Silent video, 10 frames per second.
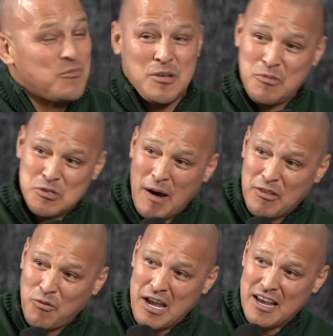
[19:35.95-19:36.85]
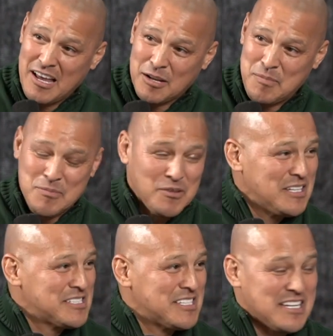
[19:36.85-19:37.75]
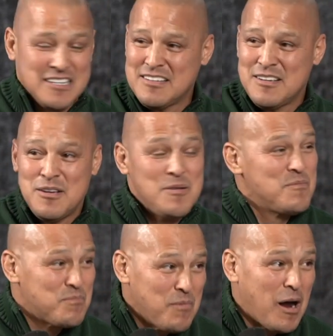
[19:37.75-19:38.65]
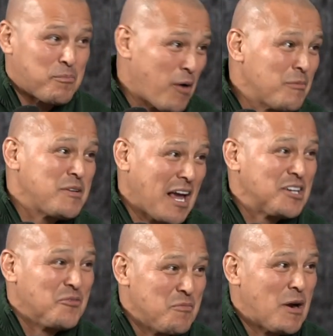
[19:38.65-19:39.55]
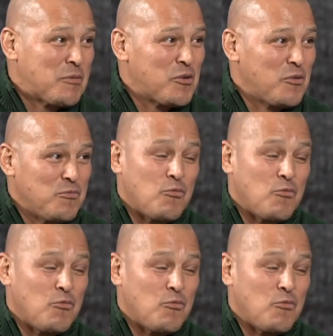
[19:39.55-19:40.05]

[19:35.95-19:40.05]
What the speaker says: Which, by the way, a lot of people listening are probably not going to remember.